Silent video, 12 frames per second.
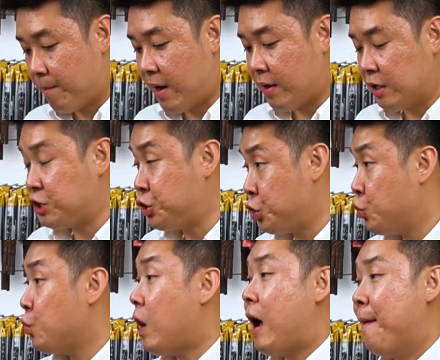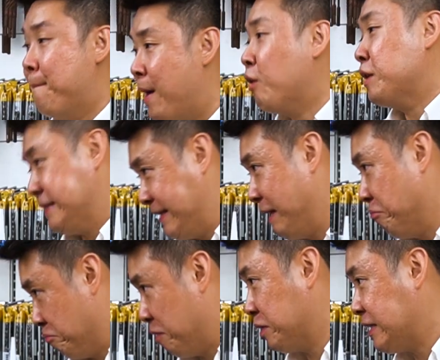but it's still about the
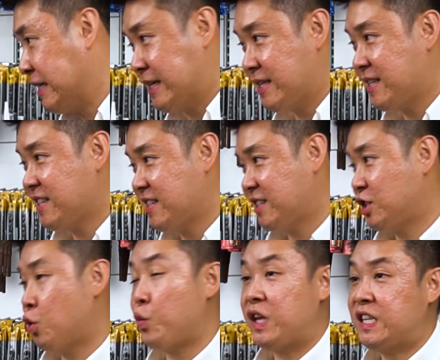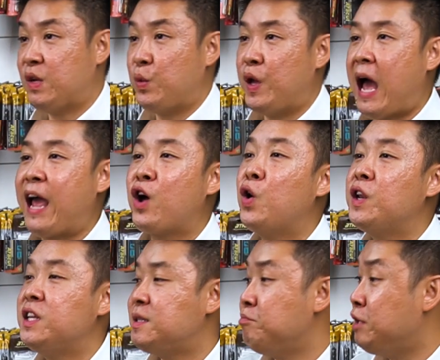same, I would say. So I call
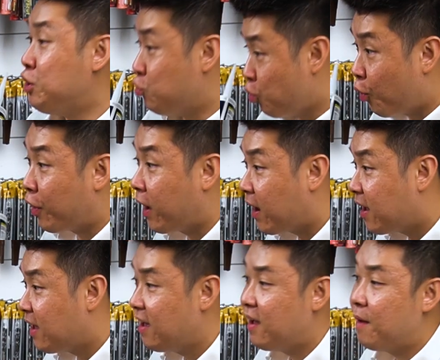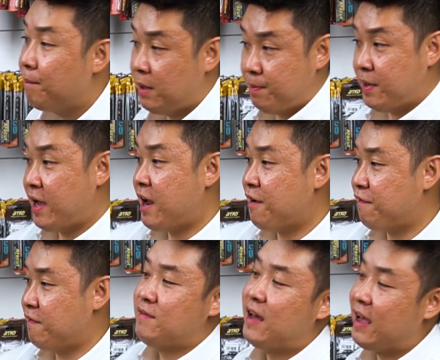this Me Too product. People have,
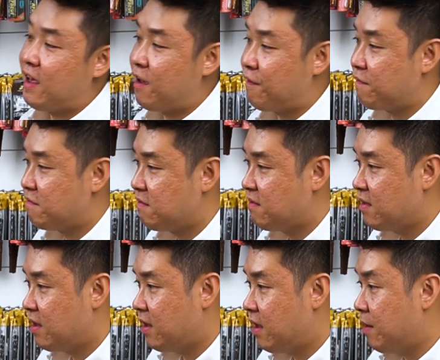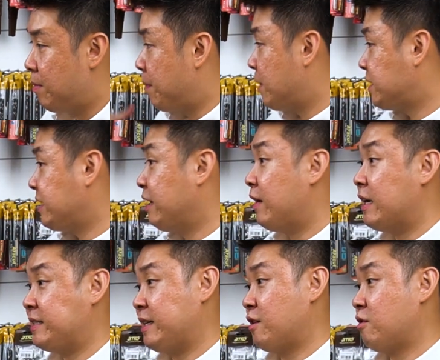I have. People sell,
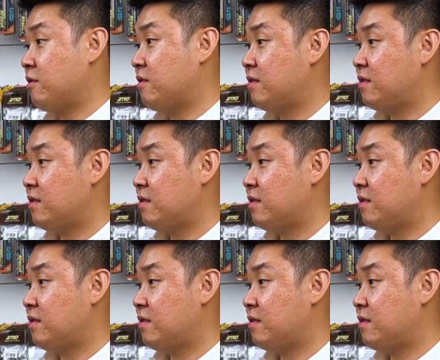I sell.